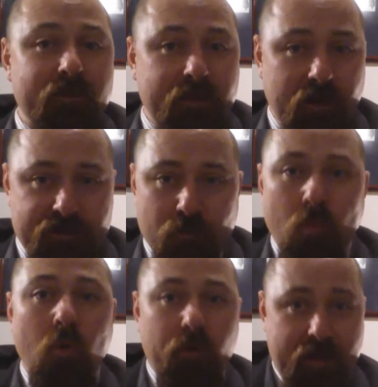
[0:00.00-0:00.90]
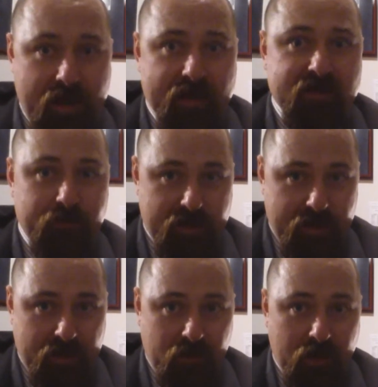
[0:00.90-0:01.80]
There's more that has to
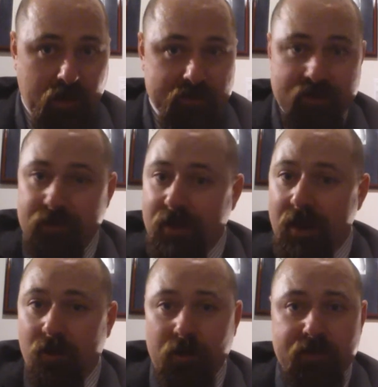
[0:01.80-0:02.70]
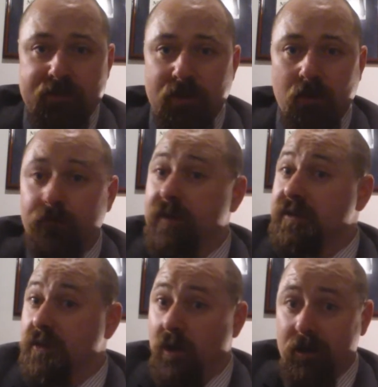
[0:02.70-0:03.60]
be analyzed. That on itself
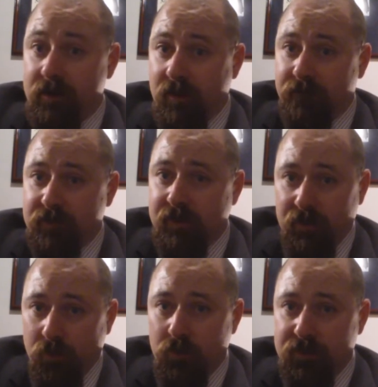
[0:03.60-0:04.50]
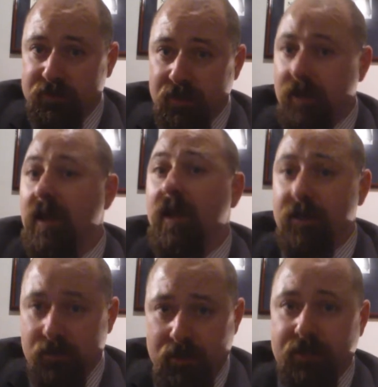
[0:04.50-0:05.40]
is not enough to get a court to say,
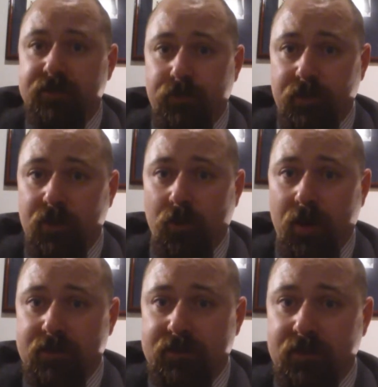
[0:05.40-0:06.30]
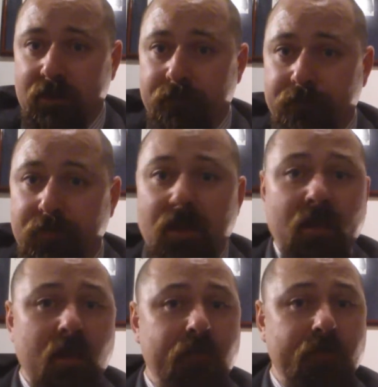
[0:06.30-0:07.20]
yes, you can go out of state.
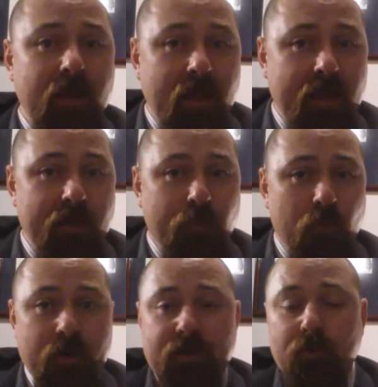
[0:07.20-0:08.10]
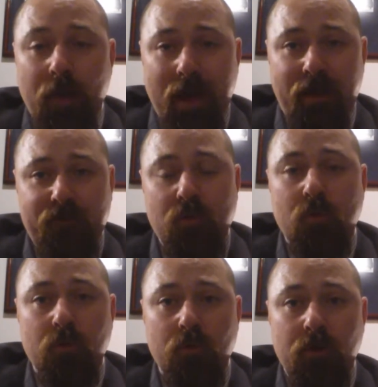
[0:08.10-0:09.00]
If at any point you have a
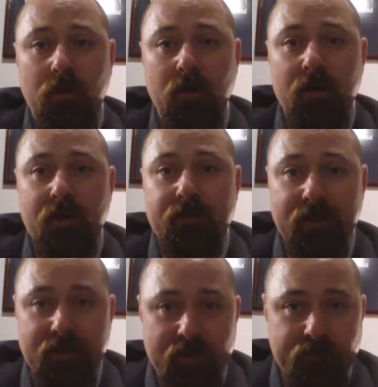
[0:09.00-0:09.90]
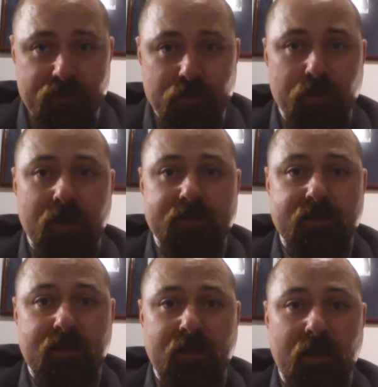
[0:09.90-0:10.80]
court order that gives you
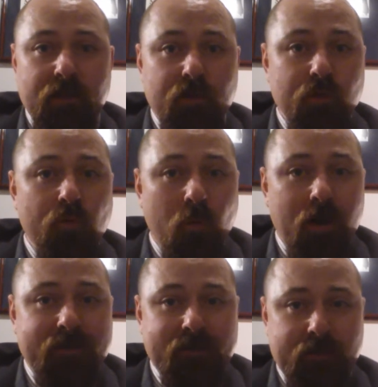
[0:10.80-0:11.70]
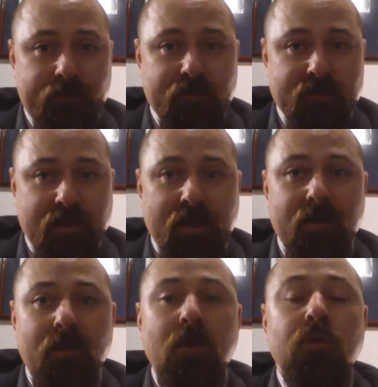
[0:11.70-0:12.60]
custody and you want to leave the state,
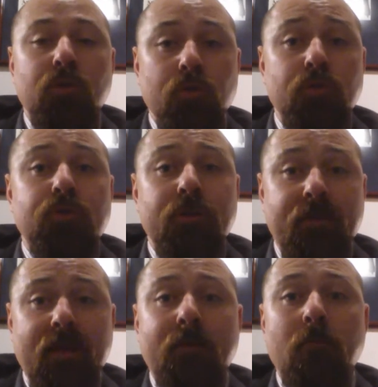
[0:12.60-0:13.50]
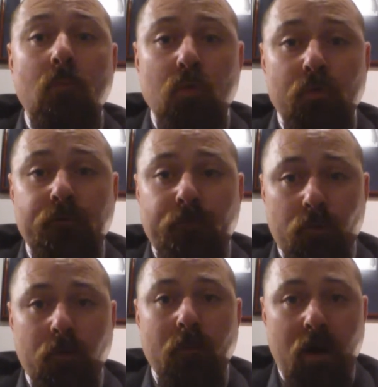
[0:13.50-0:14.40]
you should then move
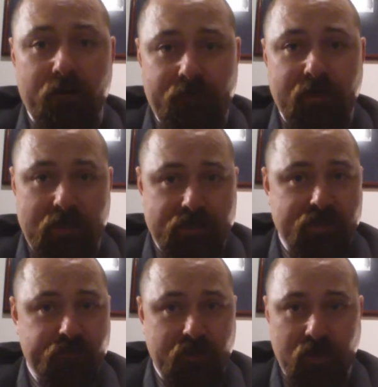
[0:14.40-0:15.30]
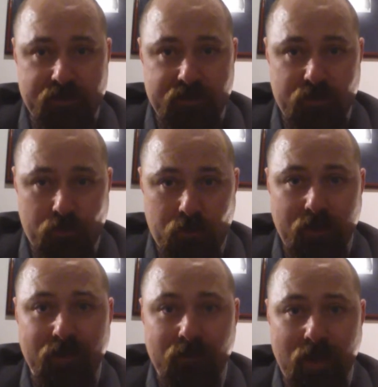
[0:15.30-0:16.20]
for a modification of the custody order
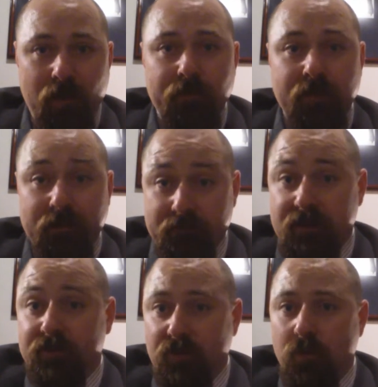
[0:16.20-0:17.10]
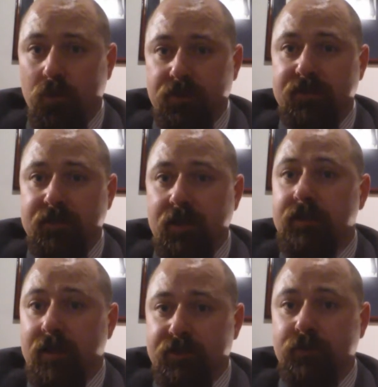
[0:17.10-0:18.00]
and get the court to say,
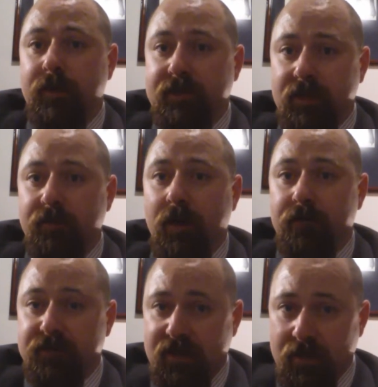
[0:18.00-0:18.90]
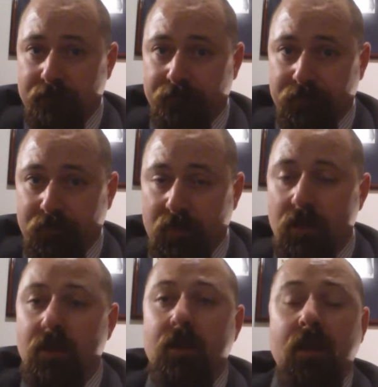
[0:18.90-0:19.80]
yes, you may take them out of state.
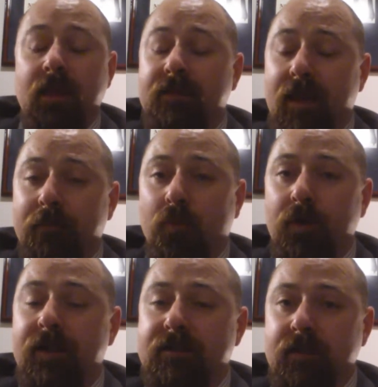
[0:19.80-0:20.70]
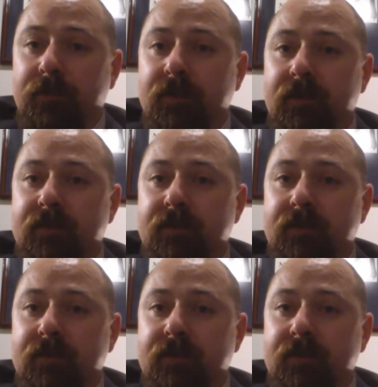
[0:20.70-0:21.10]
At that point, it's something